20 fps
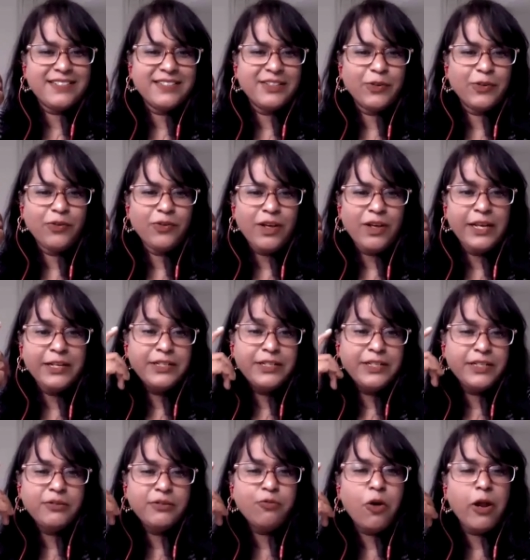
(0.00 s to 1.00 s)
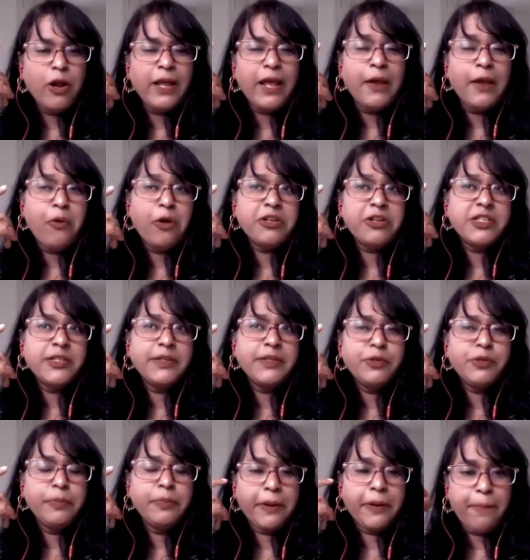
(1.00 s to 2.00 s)
You know, I didn't want I wanted him
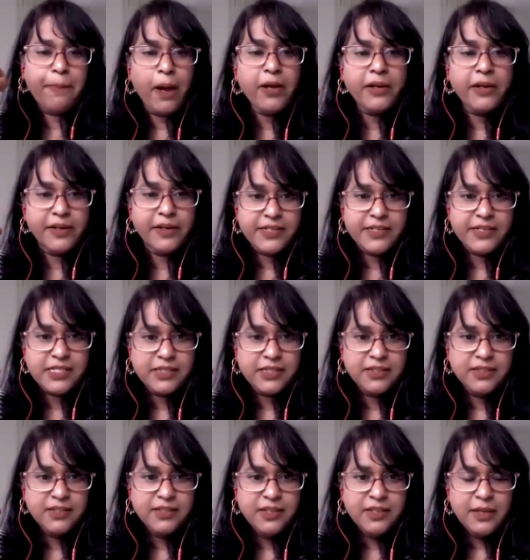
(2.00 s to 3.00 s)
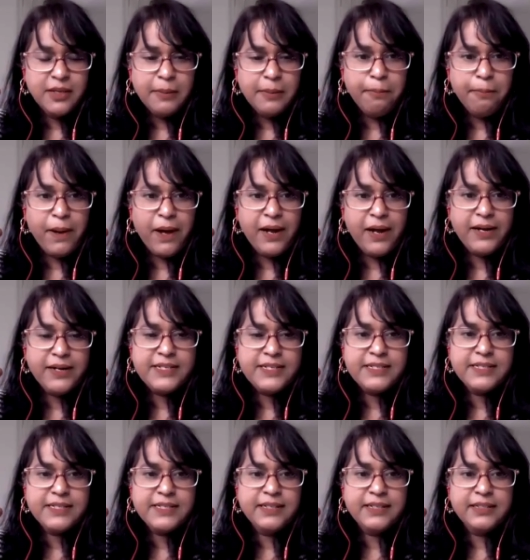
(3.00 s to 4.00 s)
to be repugnant, but
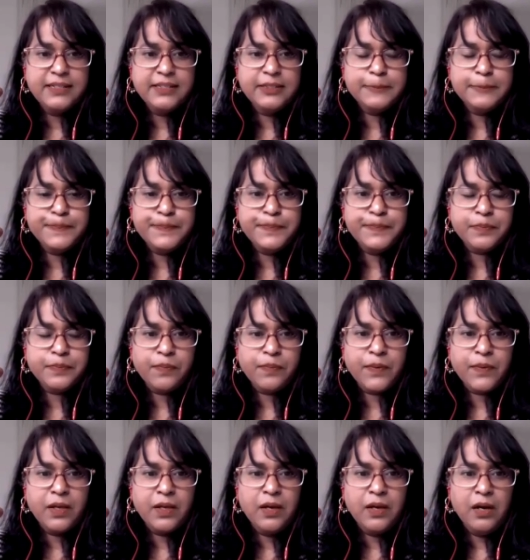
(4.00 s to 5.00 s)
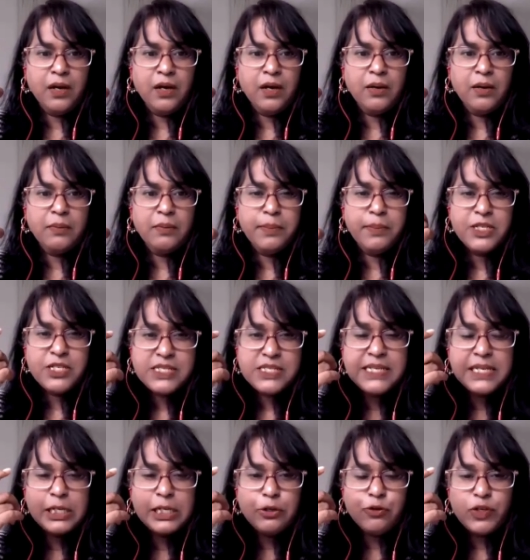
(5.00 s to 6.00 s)
um, uh, but
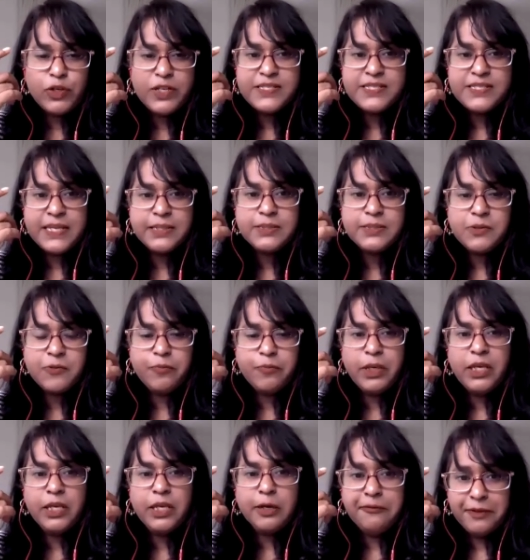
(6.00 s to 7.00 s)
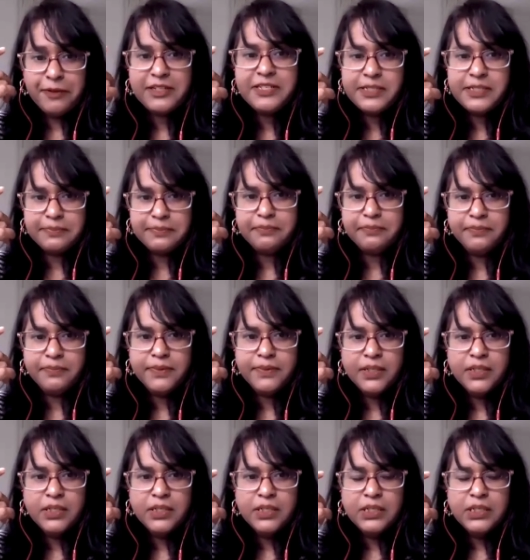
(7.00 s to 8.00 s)
still, you know, his sense of being a victim
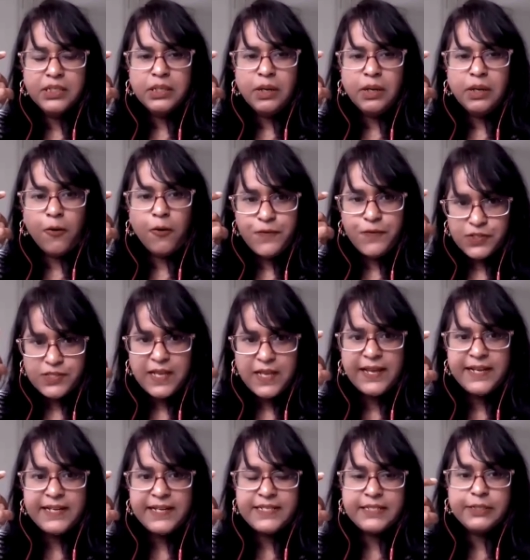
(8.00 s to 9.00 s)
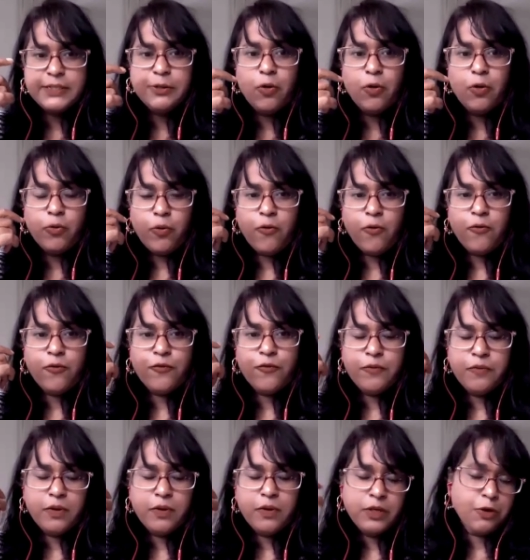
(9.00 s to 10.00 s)
of society or of
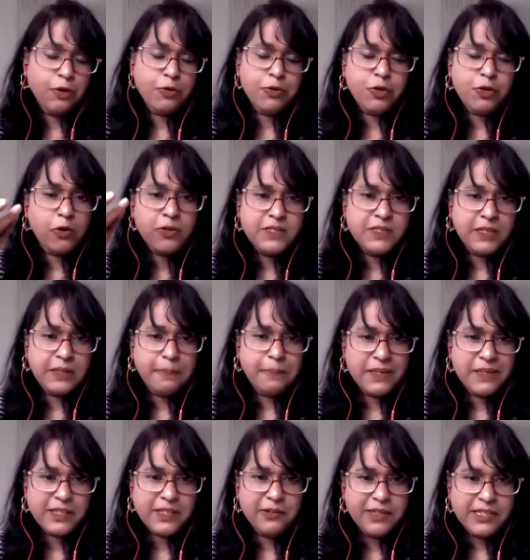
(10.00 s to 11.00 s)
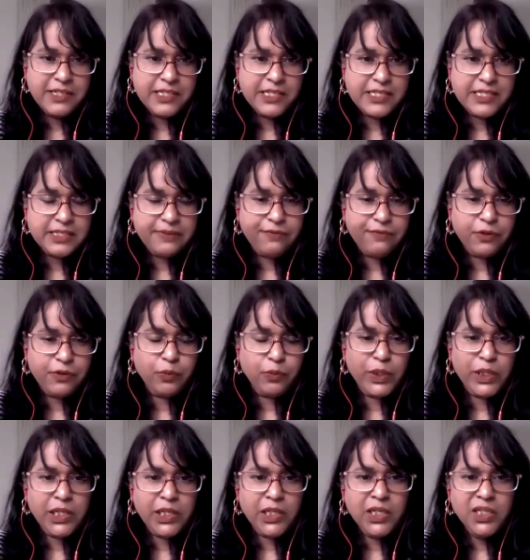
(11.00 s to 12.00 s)
you know toxic masculinity, if you
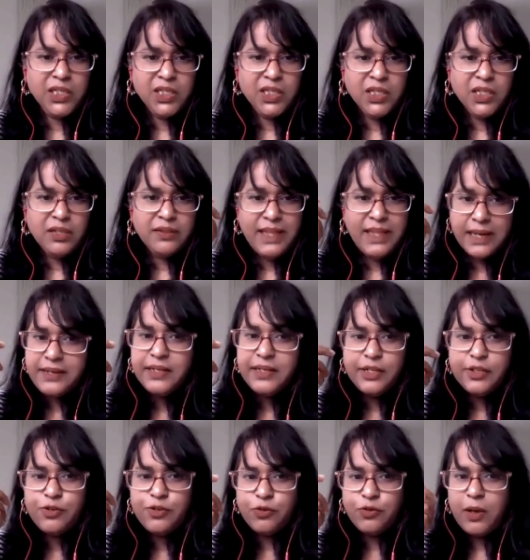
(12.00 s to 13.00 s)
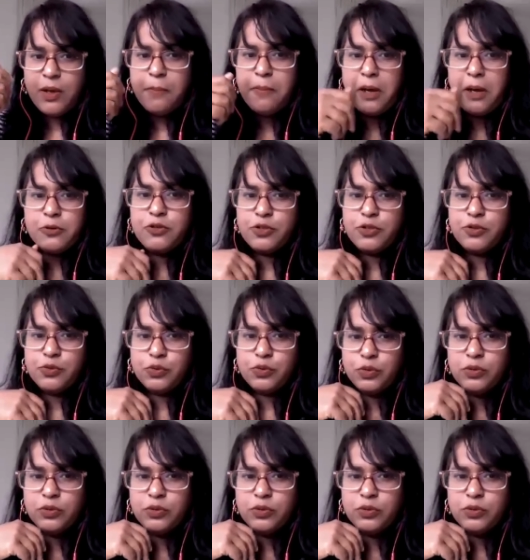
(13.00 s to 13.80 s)
will, that needed to come out too